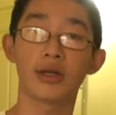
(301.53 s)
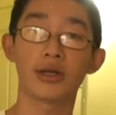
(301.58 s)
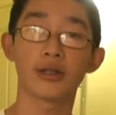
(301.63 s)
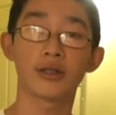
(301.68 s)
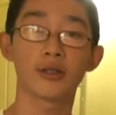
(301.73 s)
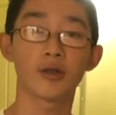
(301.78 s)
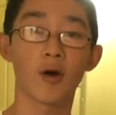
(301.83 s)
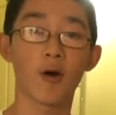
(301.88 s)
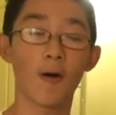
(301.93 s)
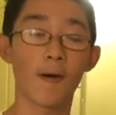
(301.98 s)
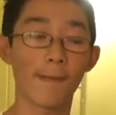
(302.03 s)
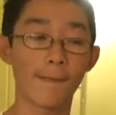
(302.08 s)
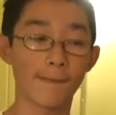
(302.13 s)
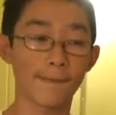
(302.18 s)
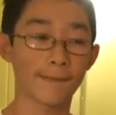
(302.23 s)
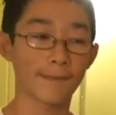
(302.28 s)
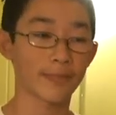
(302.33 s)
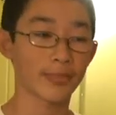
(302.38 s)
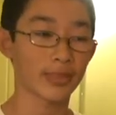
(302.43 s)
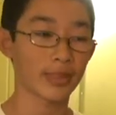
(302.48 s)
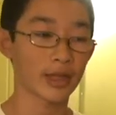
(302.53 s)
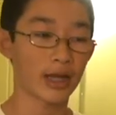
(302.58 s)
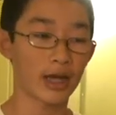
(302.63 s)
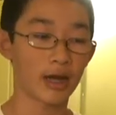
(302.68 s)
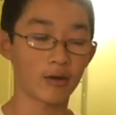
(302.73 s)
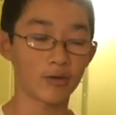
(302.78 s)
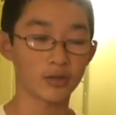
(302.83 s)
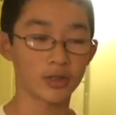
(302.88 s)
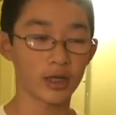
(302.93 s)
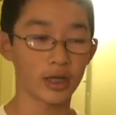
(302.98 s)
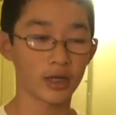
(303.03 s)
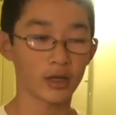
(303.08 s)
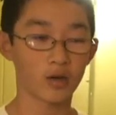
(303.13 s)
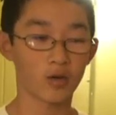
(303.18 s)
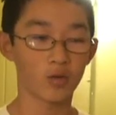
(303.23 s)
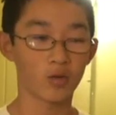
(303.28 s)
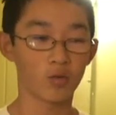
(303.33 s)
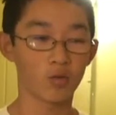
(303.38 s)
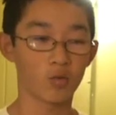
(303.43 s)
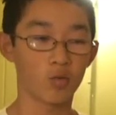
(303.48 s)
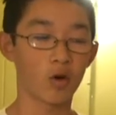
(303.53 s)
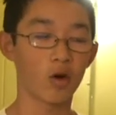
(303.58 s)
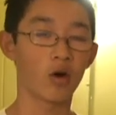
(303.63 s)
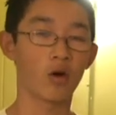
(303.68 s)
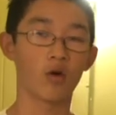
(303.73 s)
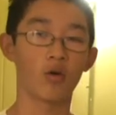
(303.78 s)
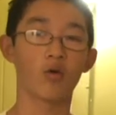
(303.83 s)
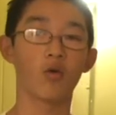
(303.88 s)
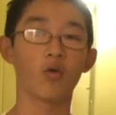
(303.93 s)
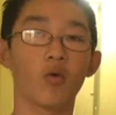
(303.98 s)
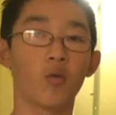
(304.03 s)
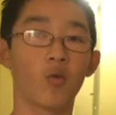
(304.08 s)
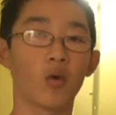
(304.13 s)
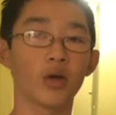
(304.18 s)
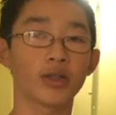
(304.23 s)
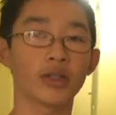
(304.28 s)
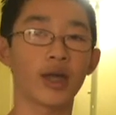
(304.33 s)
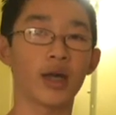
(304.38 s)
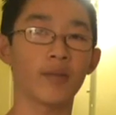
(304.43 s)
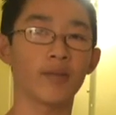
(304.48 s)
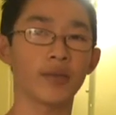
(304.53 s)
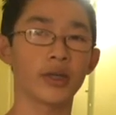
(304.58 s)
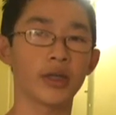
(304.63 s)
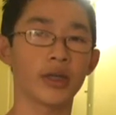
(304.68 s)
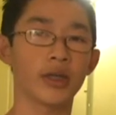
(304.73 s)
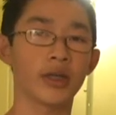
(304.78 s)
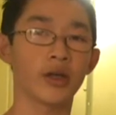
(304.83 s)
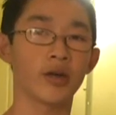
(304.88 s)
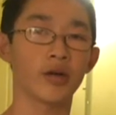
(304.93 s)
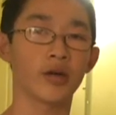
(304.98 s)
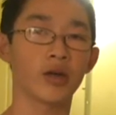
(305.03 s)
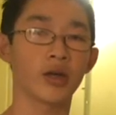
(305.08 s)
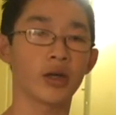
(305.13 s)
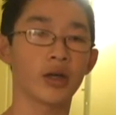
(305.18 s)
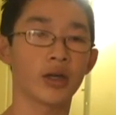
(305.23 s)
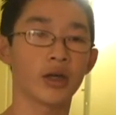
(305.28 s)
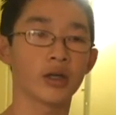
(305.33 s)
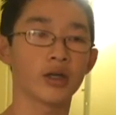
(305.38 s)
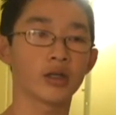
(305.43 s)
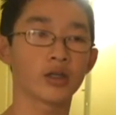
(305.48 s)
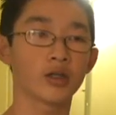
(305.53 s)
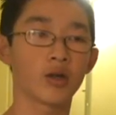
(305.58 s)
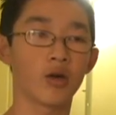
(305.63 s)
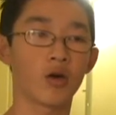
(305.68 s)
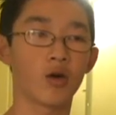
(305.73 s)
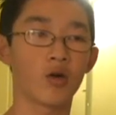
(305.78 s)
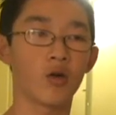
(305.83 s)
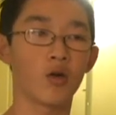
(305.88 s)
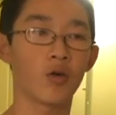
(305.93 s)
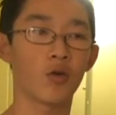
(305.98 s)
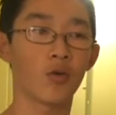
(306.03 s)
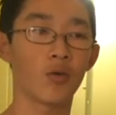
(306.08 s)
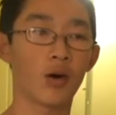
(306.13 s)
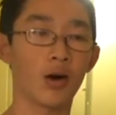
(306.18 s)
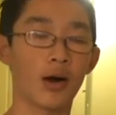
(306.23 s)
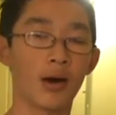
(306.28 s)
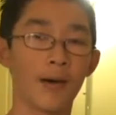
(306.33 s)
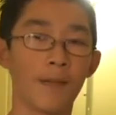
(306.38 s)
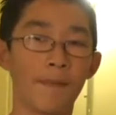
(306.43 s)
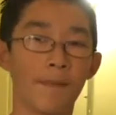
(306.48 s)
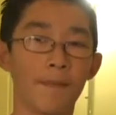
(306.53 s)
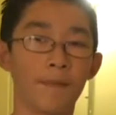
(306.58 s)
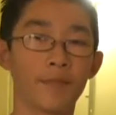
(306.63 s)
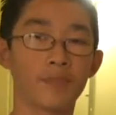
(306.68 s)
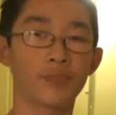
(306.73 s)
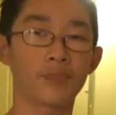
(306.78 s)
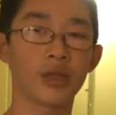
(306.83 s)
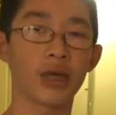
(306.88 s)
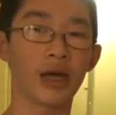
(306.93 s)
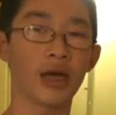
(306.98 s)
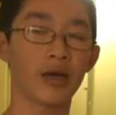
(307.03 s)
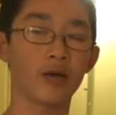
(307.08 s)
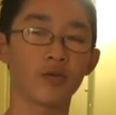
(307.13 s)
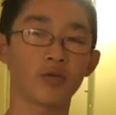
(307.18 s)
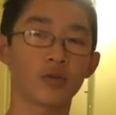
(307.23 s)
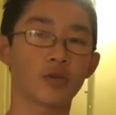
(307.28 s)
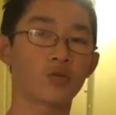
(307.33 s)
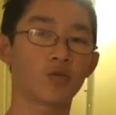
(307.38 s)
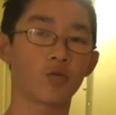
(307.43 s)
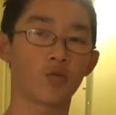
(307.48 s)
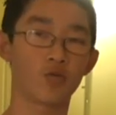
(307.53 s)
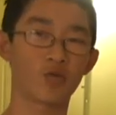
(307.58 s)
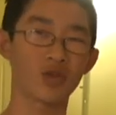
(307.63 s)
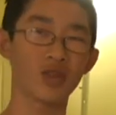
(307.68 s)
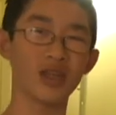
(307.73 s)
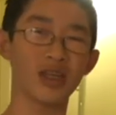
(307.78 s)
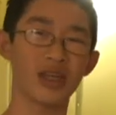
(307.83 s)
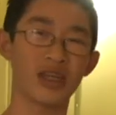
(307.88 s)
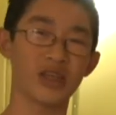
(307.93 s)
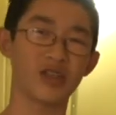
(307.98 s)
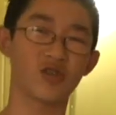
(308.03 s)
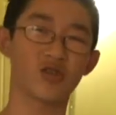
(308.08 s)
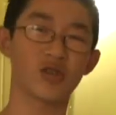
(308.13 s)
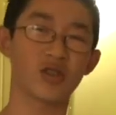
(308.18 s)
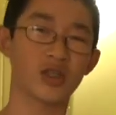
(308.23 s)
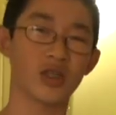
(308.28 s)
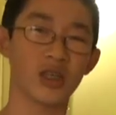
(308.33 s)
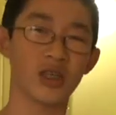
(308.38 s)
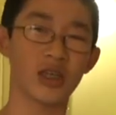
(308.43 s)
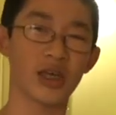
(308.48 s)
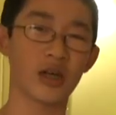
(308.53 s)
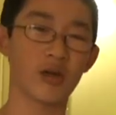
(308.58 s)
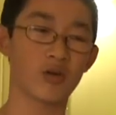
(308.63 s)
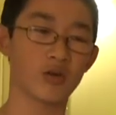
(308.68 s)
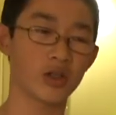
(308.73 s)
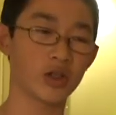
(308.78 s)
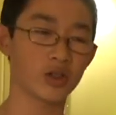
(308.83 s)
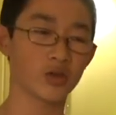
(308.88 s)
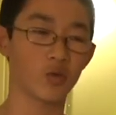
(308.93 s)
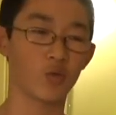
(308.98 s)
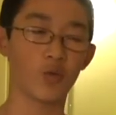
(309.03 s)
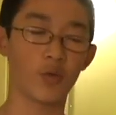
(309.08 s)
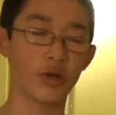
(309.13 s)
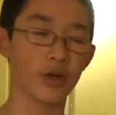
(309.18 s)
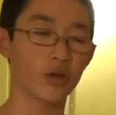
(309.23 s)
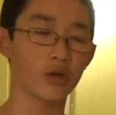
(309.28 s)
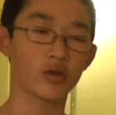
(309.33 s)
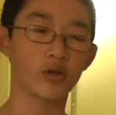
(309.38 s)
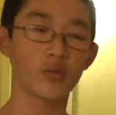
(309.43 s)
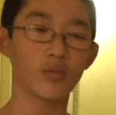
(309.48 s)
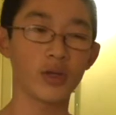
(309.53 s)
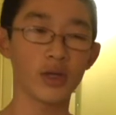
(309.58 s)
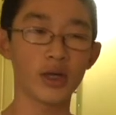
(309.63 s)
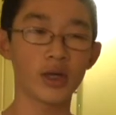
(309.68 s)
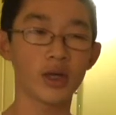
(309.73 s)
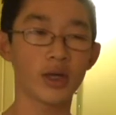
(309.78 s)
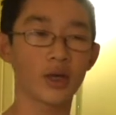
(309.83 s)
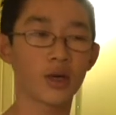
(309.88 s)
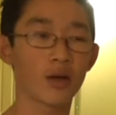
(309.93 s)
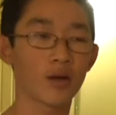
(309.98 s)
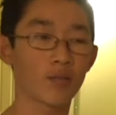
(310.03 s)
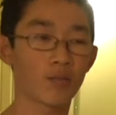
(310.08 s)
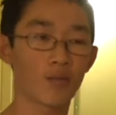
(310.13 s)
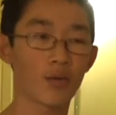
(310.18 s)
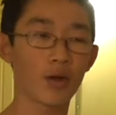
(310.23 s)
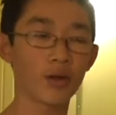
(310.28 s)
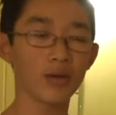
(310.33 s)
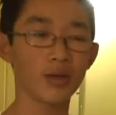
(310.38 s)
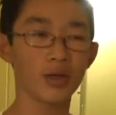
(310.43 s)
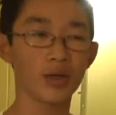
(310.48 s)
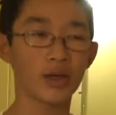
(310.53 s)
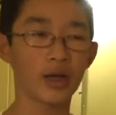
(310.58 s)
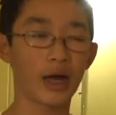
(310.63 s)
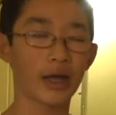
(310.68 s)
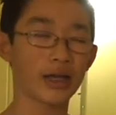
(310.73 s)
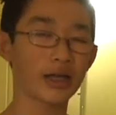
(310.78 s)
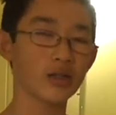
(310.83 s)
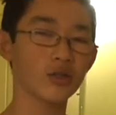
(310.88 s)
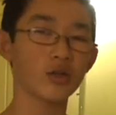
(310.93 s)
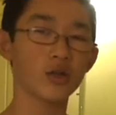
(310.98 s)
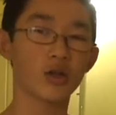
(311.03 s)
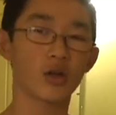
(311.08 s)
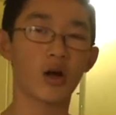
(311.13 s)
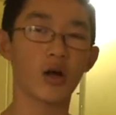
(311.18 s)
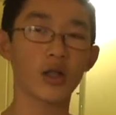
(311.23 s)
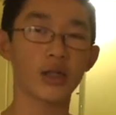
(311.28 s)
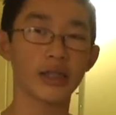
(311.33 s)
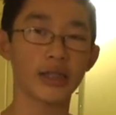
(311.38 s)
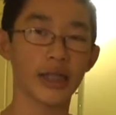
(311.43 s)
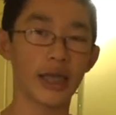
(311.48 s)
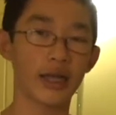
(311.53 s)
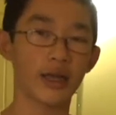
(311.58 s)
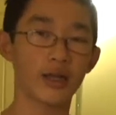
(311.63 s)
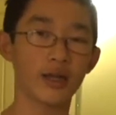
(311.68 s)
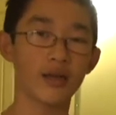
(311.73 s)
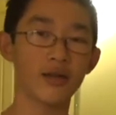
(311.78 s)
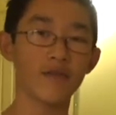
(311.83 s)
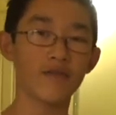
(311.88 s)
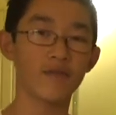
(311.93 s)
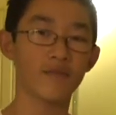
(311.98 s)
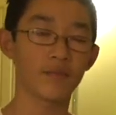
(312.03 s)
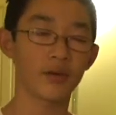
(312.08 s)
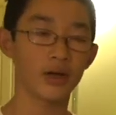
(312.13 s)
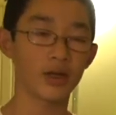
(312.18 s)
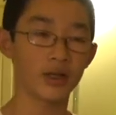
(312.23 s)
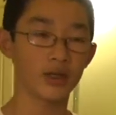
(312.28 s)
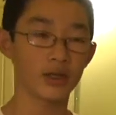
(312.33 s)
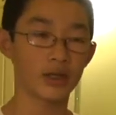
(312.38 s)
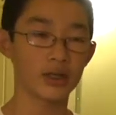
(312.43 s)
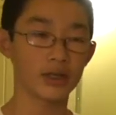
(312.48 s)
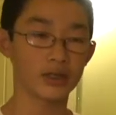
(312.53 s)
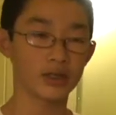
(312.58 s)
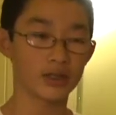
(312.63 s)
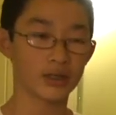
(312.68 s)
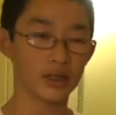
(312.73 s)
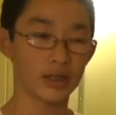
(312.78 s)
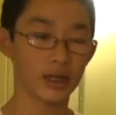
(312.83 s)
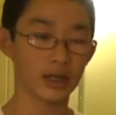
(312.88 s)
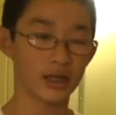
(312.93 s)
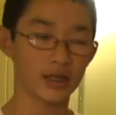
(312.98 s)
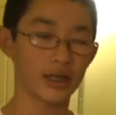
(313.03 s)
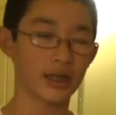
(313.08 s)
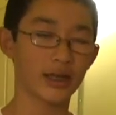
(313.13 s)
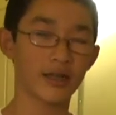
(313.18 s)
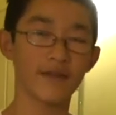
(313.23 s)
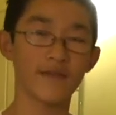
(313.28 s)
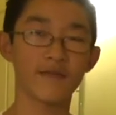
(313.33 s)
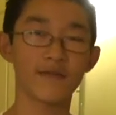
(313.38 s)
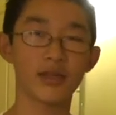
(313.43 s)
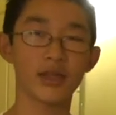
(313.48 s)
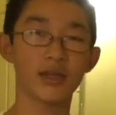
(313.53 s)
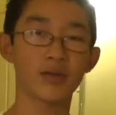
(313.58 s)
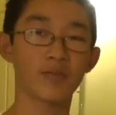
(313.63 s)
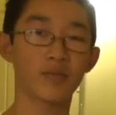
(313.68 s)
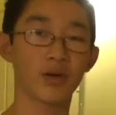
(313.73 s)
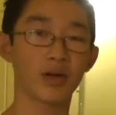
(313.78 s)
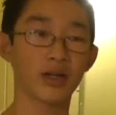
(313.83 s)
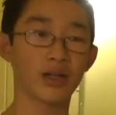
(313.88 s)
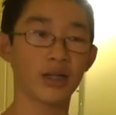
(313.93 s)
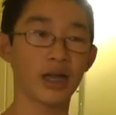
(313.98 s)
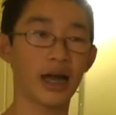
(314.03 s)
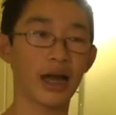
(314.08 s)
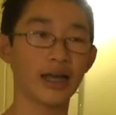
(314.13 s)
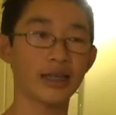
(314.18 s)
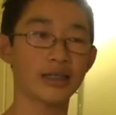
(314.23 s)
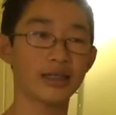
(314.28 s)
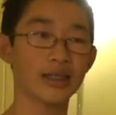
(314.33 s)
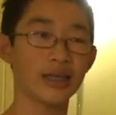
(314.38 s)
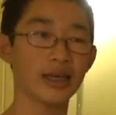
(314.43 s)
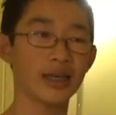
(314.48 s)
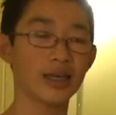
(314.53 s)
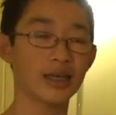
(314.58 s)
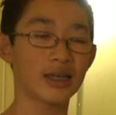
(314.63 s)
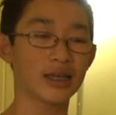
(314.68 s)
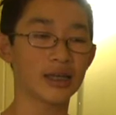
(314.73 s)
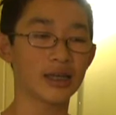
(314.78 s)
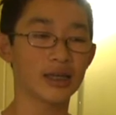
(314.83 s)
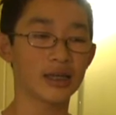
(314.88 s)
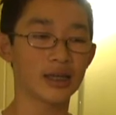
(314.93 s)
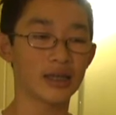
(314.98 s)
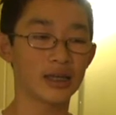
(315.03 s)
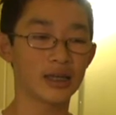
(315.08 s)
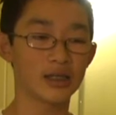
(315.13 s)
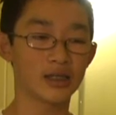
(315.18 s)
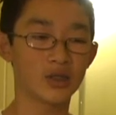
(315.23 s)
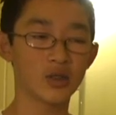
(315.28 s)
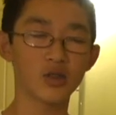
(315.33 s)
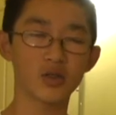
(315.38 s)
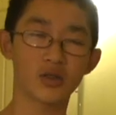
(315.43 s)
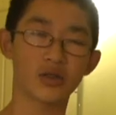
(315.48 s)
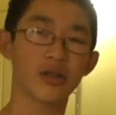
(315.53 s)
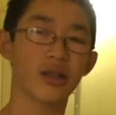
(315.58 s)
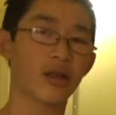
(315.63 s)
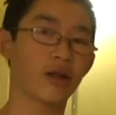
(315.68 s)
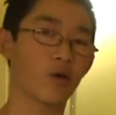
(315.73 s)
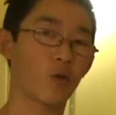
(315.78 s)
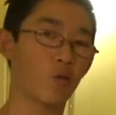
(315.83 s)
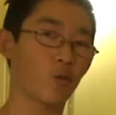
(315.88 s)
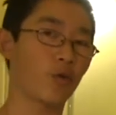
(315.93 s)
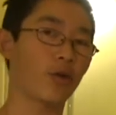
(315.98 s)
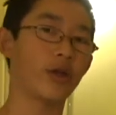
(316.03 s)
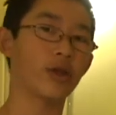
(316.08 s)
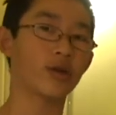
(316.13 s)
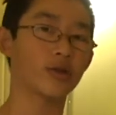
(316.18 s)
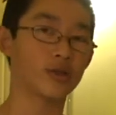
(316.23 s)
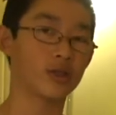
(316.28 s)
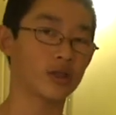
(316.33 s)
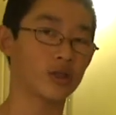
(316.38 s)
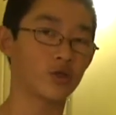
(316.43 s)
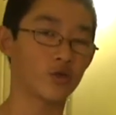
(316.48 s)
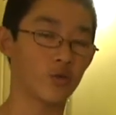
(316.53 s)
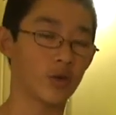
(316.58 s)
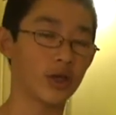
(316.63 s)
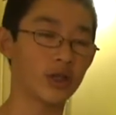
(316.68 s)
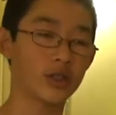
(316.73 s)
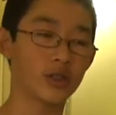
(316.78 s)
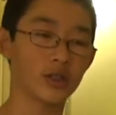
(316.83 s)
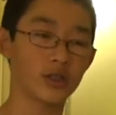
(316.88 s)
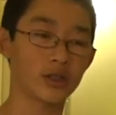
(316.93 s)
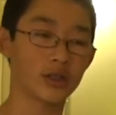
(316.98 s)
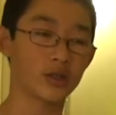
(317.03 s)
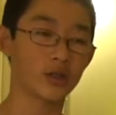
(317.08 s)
So I was like, whoa, what's happening here? So yeah, it was really interesting and just weird to me. Probably, I guess you could call it negative, but it's like a negative thing. But I'd say it's just like a weird situation.